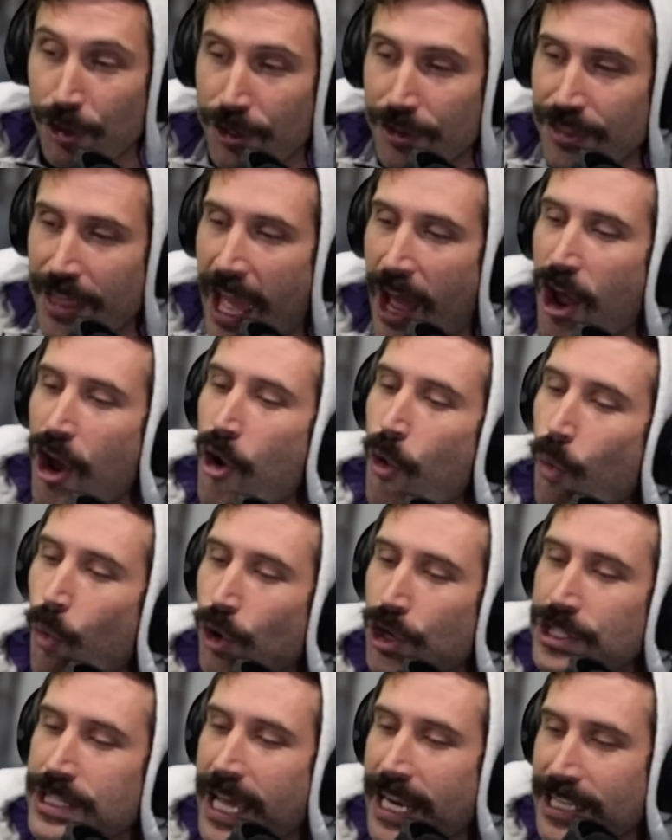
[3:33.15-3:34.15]
look at that.
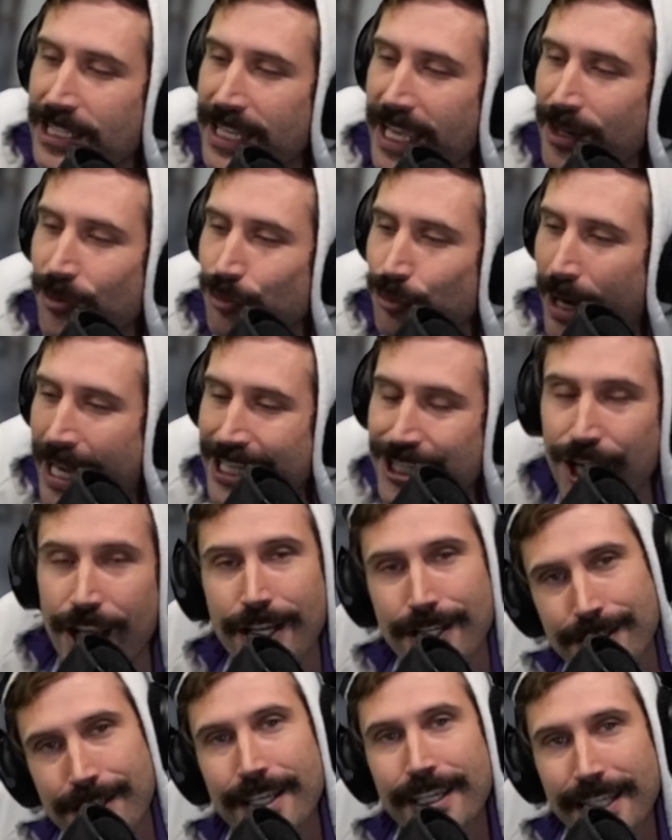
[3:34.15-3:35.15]
What is that? Is that a
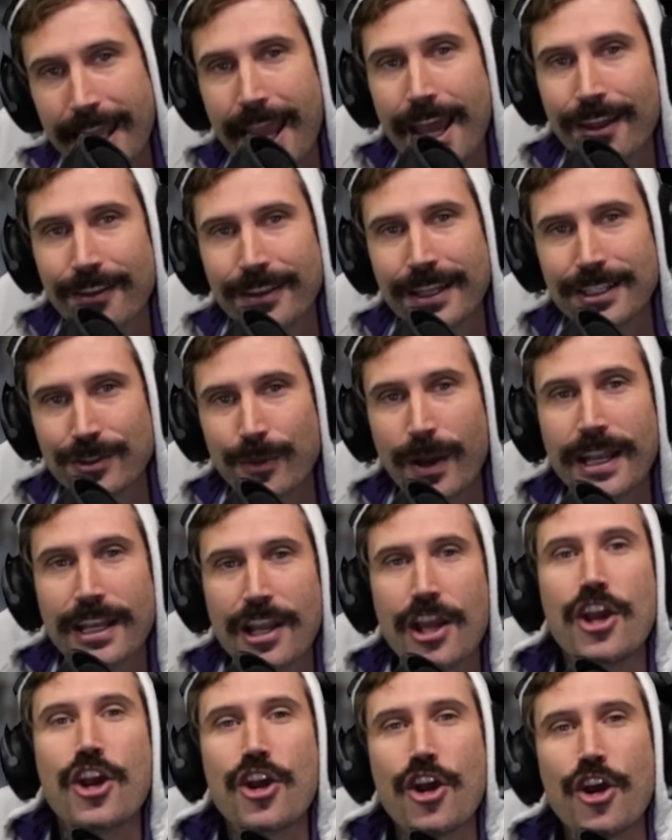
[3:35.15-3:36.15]
regex? Yeah, that's
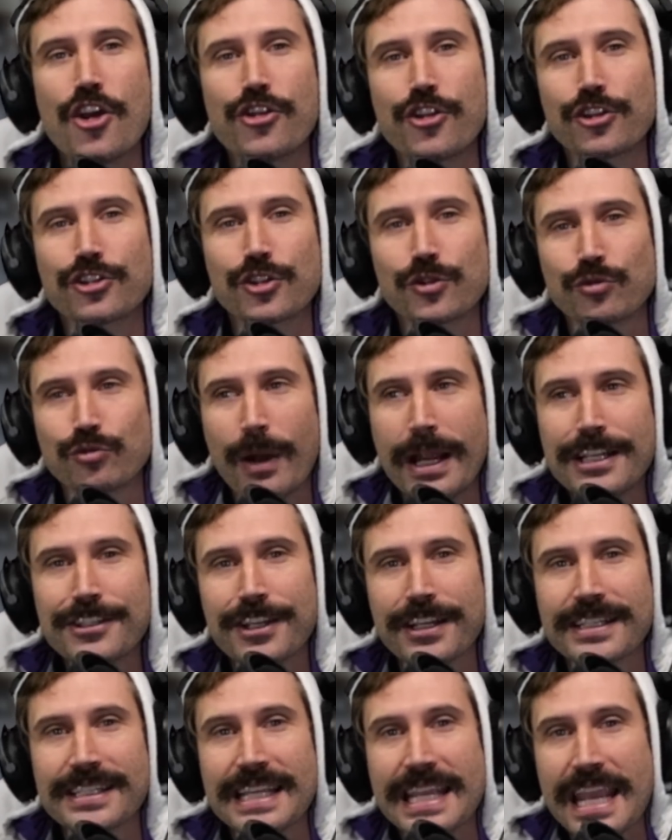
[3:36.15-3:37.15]
right. There's a
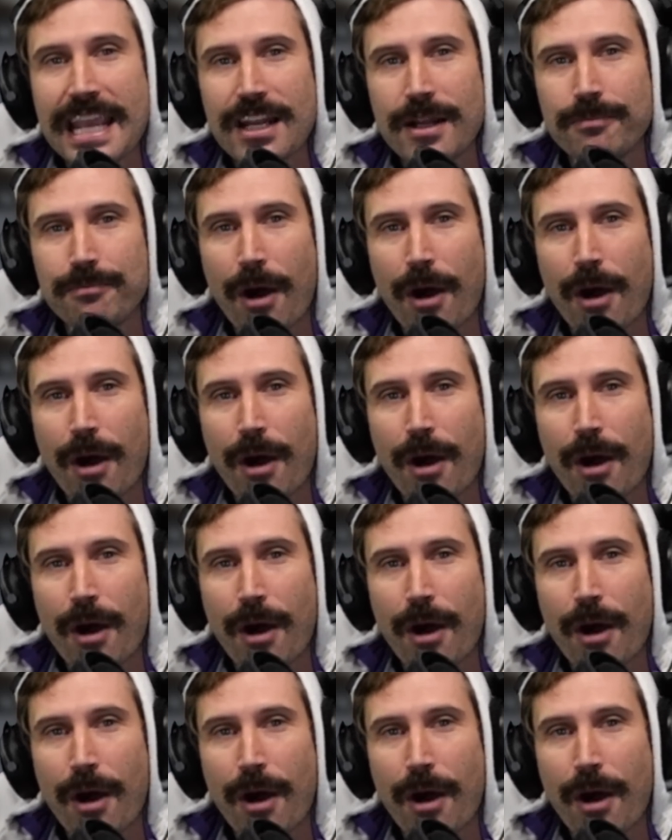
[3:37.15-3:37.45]
regex in a